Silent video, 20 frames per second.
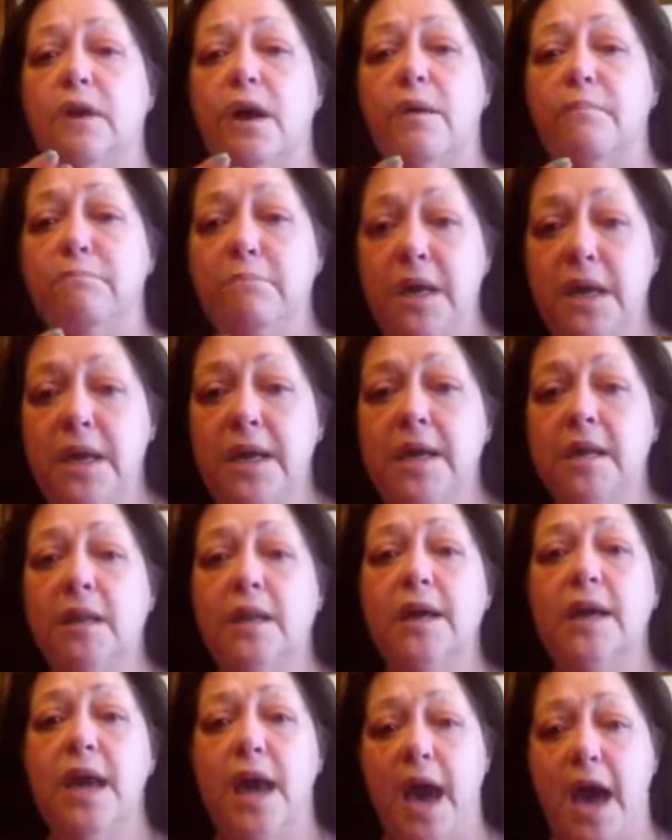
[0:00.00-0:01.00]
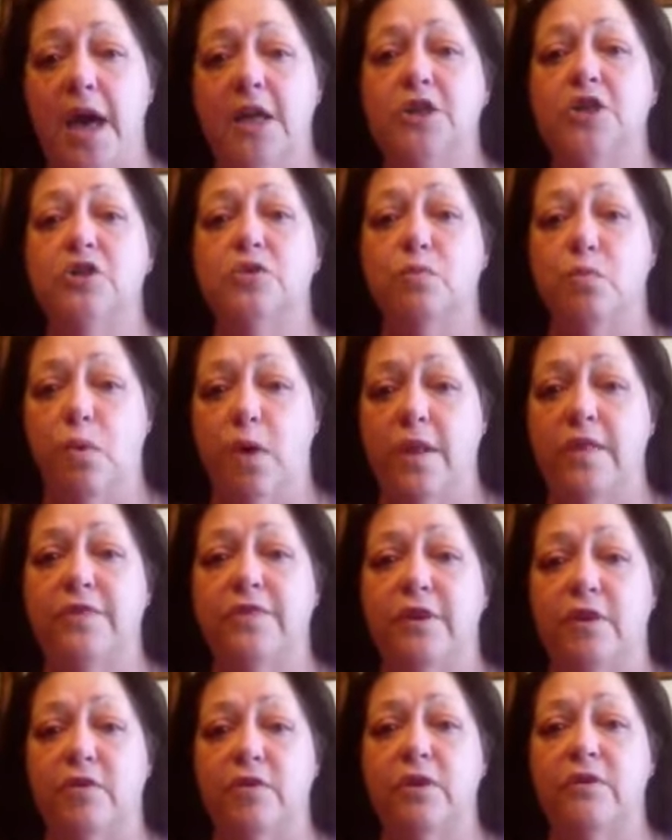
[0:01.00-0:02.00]
immediately add your one
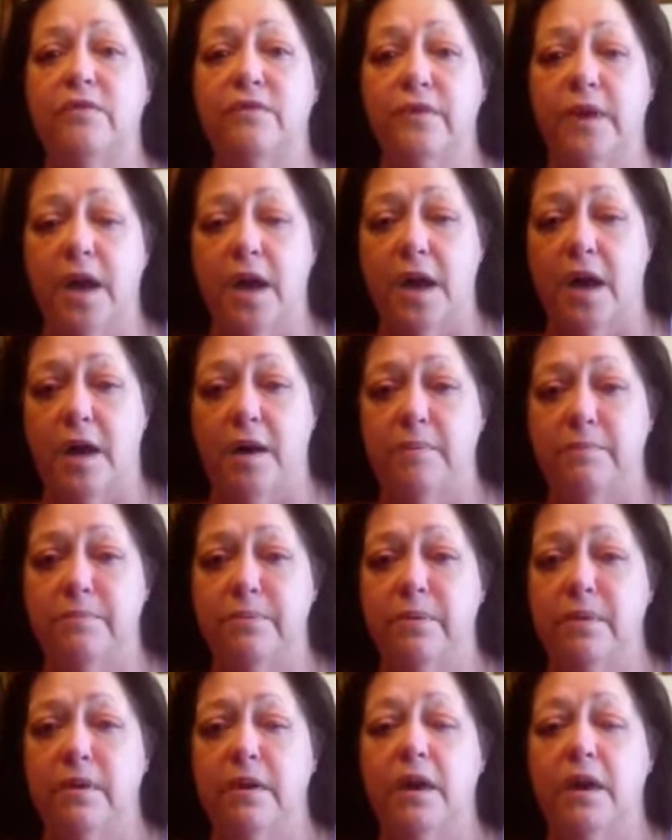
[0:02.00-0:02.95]
third of cup